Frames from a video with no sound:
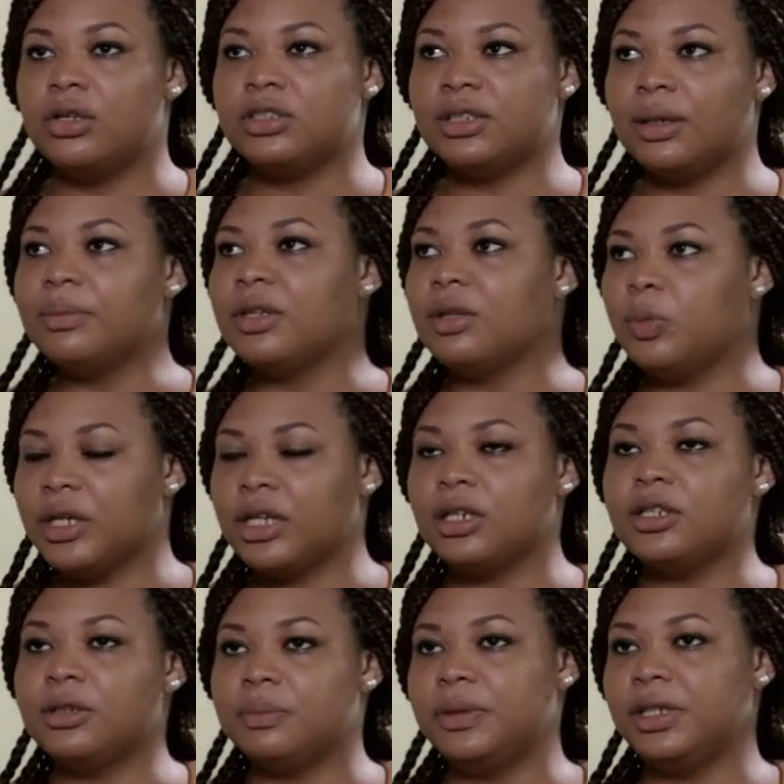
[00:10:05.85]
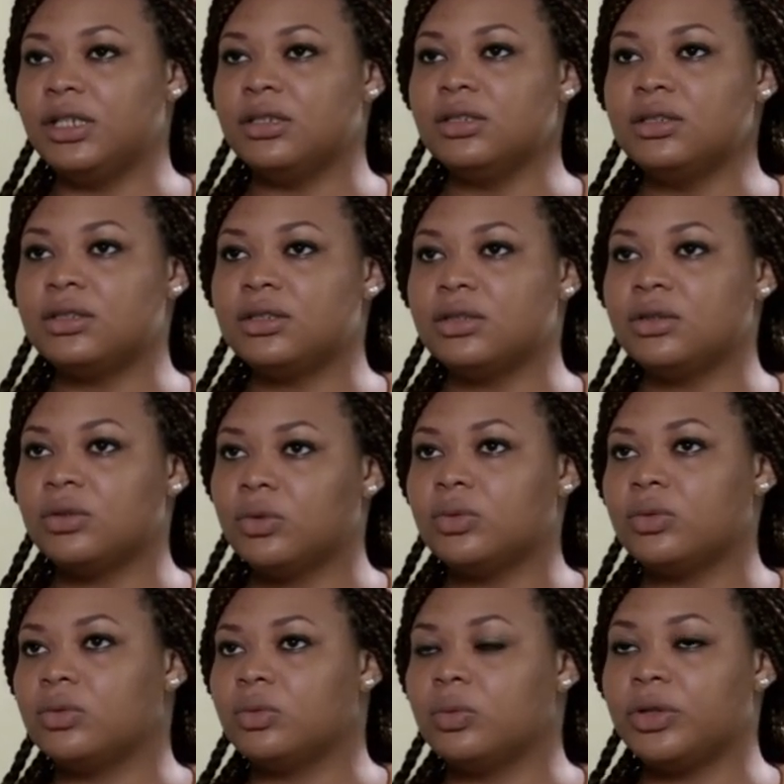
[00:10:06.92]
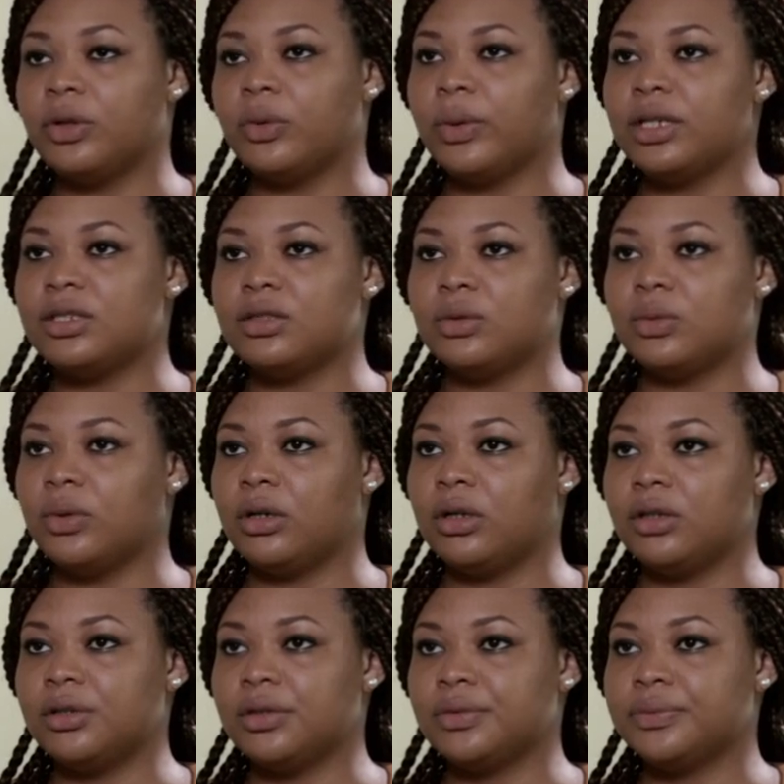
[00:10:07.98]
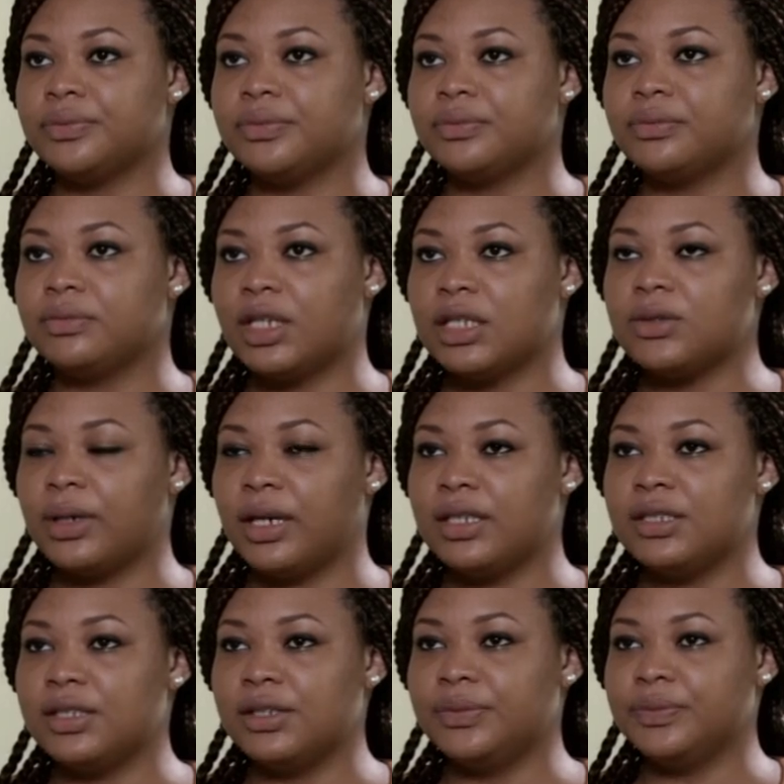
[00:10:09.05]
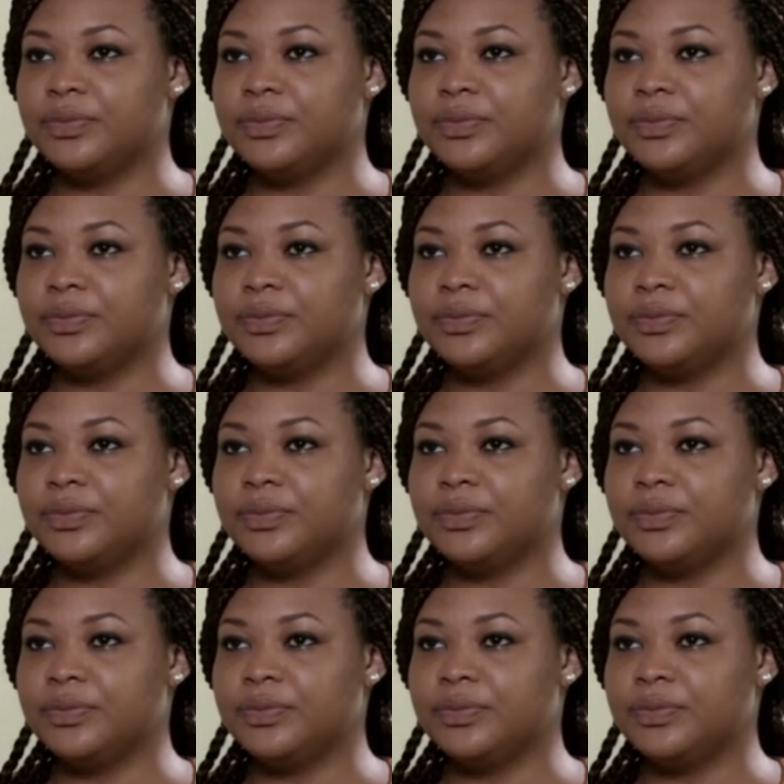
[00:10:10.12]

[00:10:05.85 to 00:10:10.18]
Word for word: Something we can compete with the Western world. That's what I see.